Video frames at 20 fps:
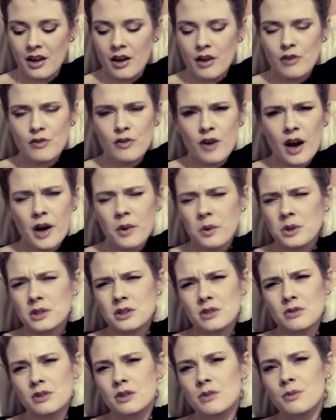If I were
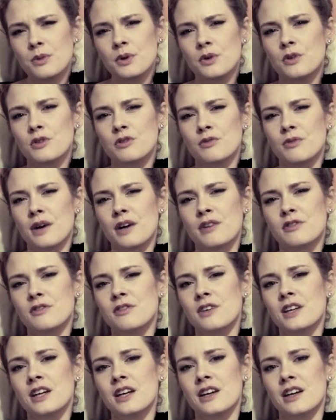to remove my
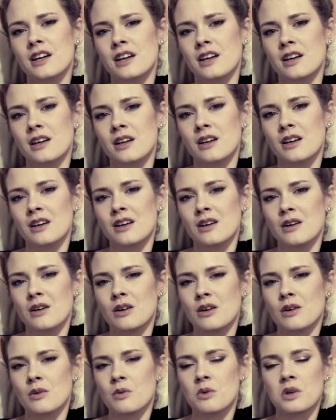fear,
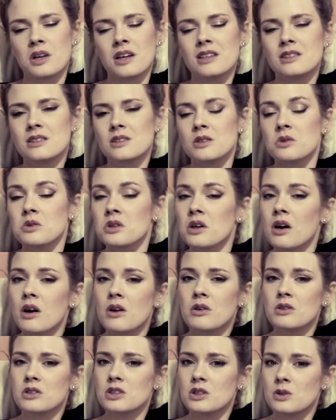would I sooner
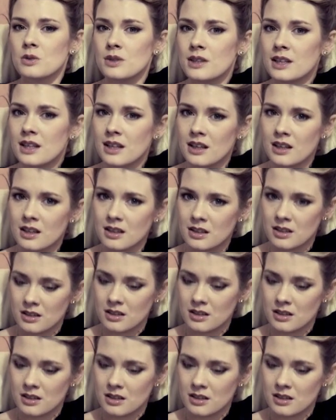hold you near?